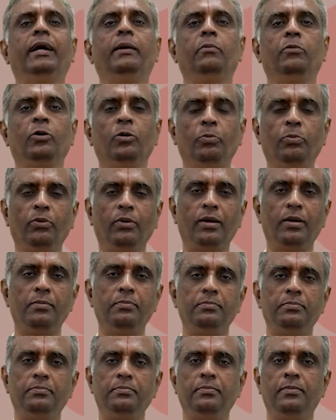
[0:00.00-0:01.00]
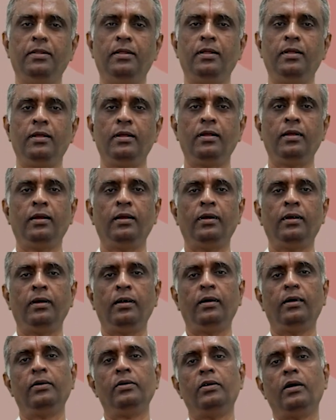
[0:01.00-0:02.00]
Kupuram,
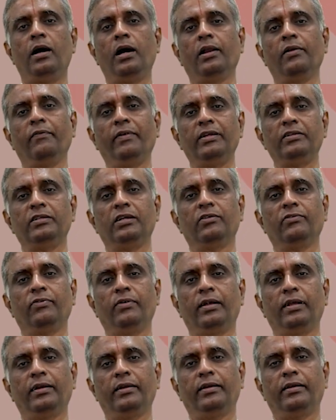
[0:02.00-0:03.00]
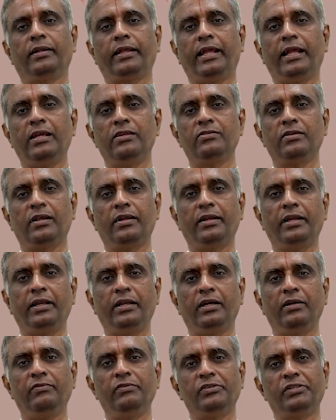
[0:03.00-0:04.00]
advisor for KSR
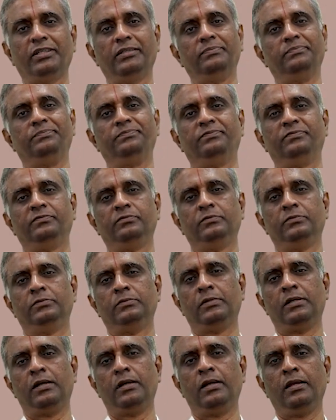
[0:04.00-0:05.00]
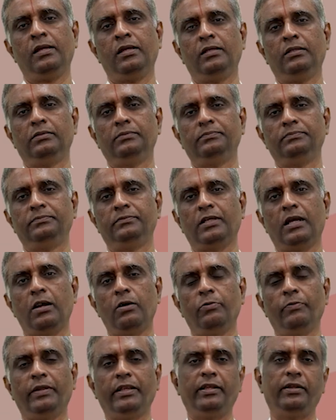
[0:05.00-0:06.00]
Data Vision. Now
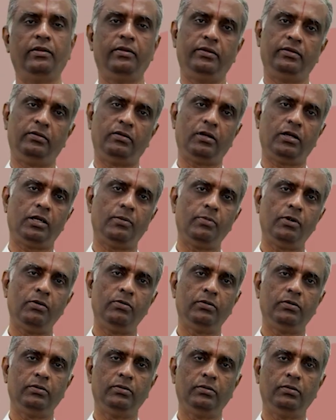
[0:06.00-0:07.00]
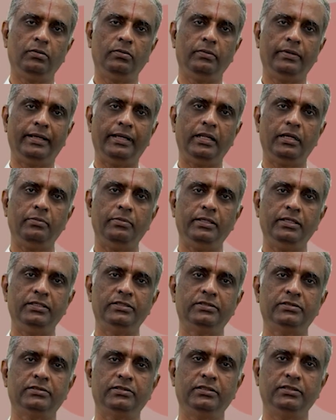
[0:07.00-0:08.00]
we talk about
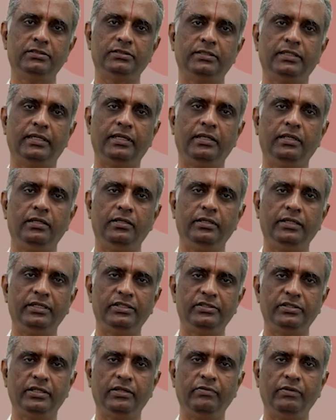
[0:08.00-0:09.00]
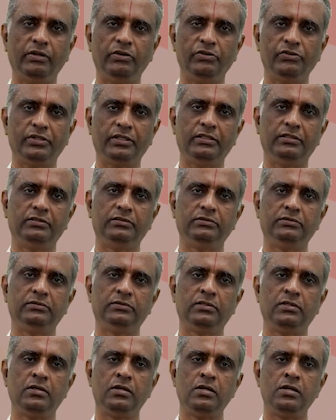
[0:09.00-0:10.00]
databases and its evolution.
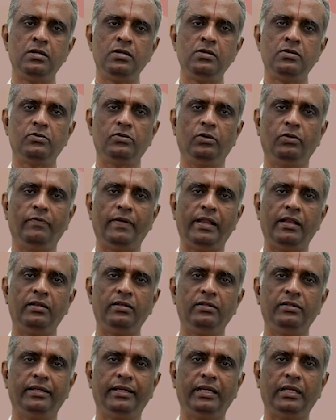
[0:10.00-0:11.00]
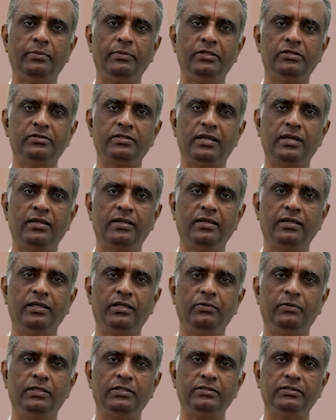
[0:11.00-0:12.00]
So when database started, it
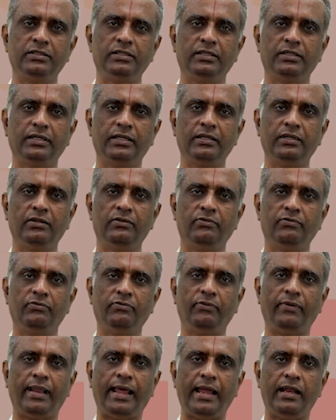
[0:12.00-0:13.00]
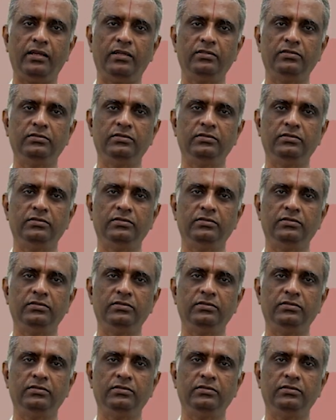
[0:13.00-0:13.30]
was a kind of flat,